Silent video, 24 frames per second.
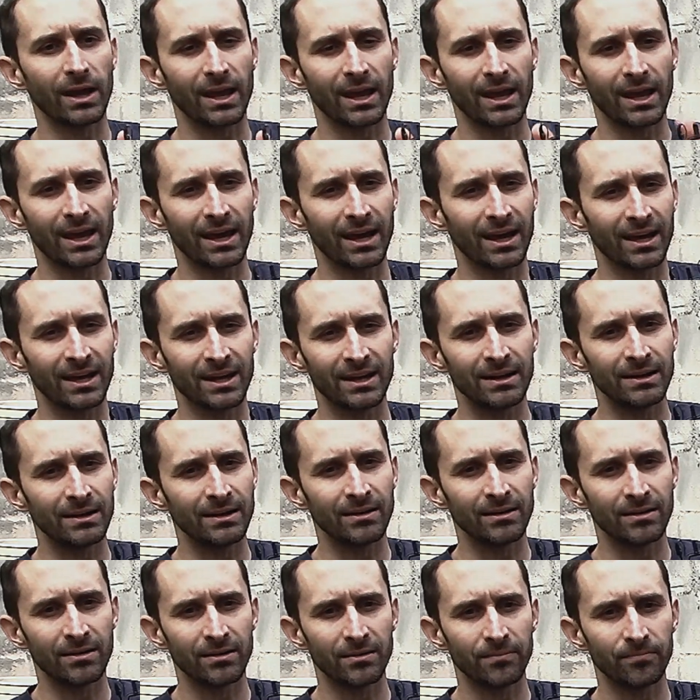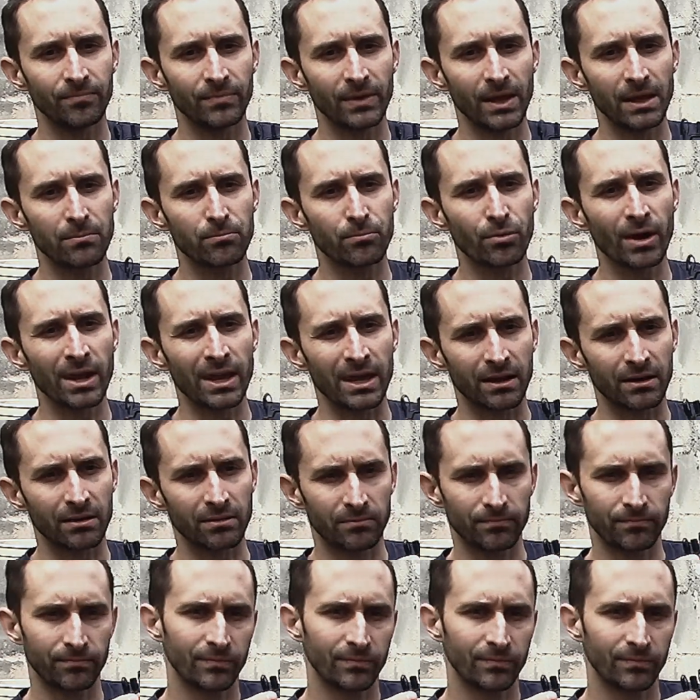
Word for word: and break.